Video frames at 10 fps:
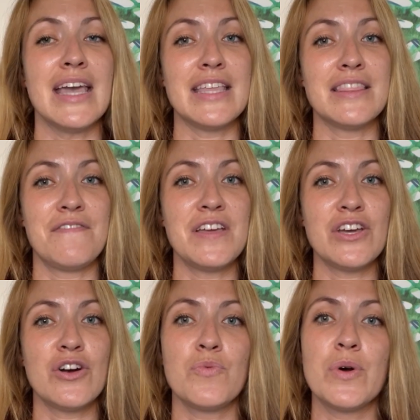In the
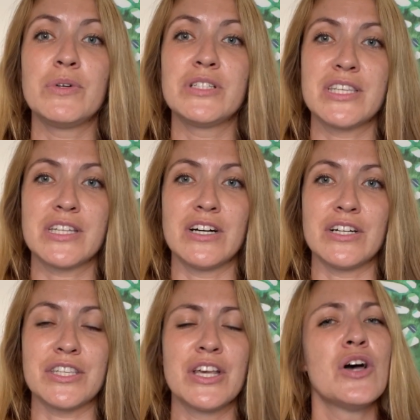video, we will
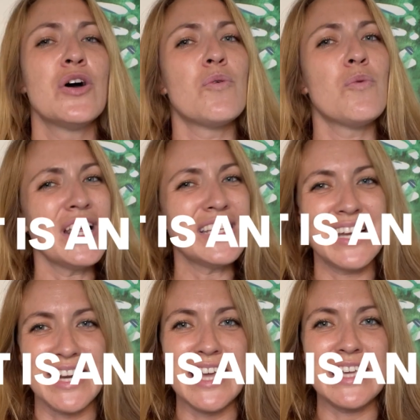discuss what is
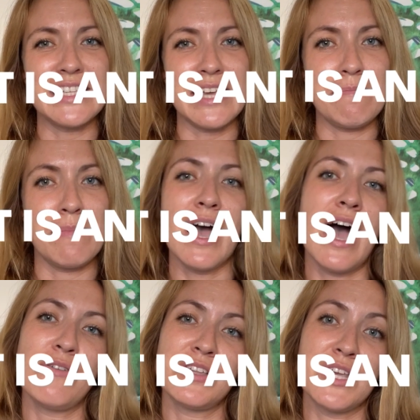an eSIM,
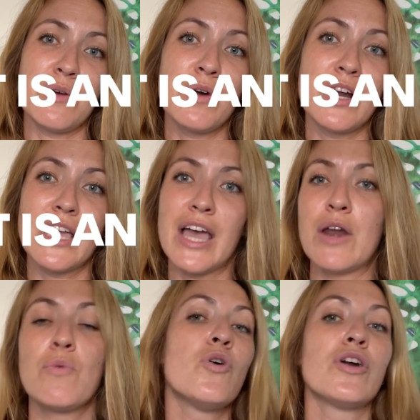how does it work,
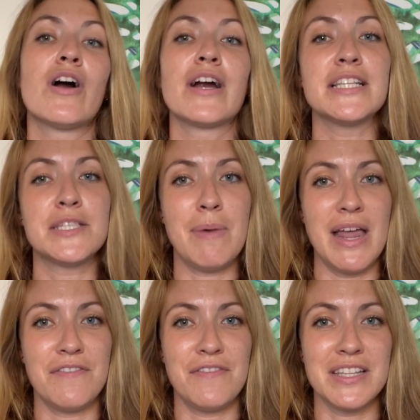and what are its
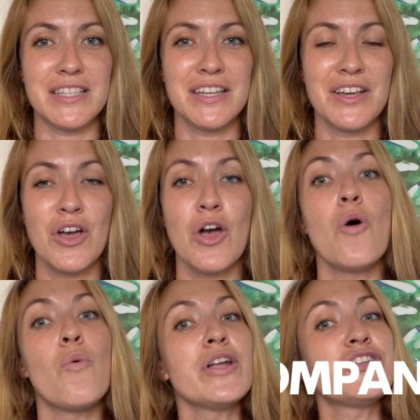benefits,
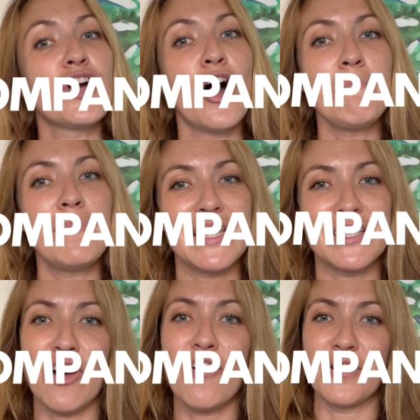which
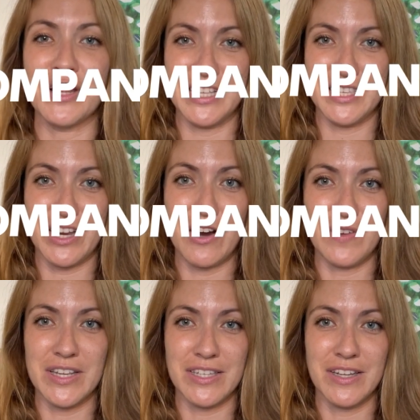companies offer this
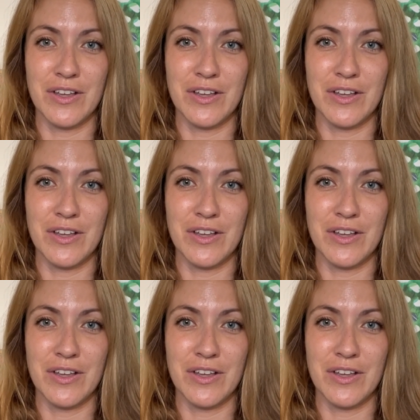service,